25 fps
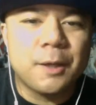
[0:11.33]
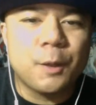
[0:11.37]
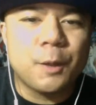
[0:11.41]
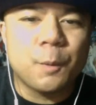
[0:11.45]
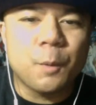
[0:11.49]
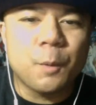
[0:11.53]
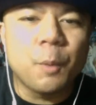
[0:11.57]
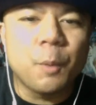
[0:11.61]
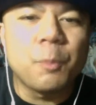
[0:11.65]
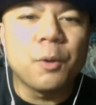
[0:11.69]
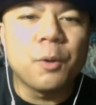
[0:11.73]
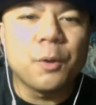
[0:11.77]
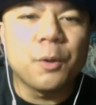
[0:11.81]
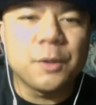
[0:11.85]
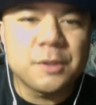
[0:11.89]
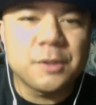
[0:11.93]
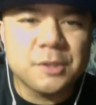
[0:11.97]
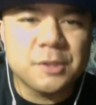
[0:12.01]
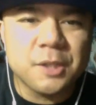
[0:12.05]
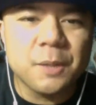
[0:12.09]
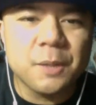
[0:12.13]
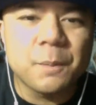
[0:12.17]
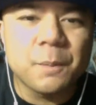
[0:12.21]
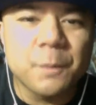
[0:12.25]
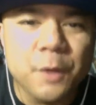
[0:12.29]
I'm uploading
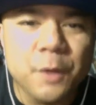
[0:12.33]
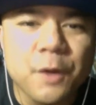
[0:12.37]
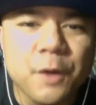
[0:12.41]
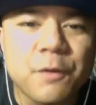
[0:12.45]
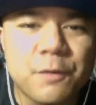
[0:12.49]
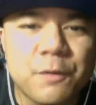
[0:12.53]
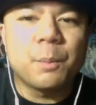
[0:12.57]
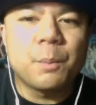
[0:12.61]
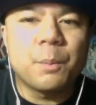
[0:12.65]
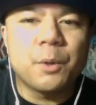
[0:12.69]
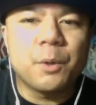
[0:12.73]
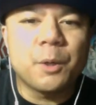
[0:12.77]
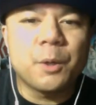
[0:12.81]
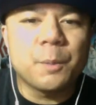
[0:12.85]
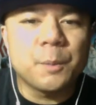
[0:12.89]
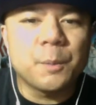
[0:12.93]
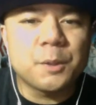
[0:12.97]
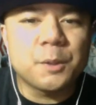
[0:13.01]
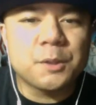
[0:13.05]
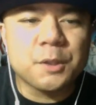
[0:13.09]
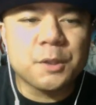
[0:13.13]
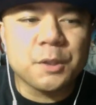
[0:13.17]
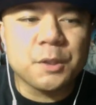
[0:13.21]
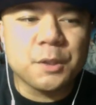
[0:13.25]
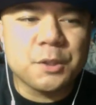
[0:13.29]
something different. Pretty
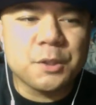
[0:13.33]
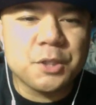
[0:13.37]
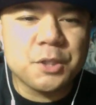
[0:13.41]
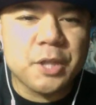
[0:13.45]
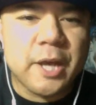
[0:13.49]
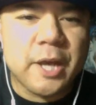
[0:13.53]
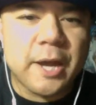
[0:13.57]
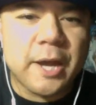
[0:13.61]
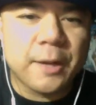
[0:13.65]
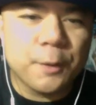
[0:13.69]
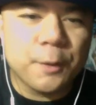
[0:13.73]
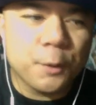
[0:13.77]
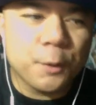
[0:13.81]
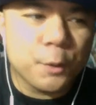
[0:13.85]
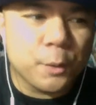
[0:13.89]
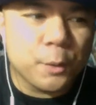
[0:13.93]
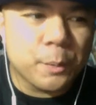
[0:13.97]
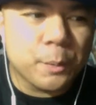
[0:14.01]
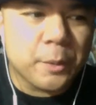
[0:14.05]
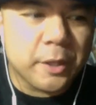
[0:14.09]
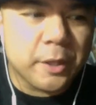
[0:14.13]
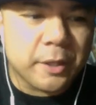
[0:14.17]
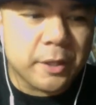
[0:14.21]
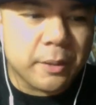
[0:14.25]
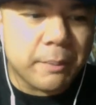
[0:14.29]
much gonna chat a little
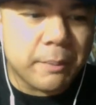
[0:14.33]
bit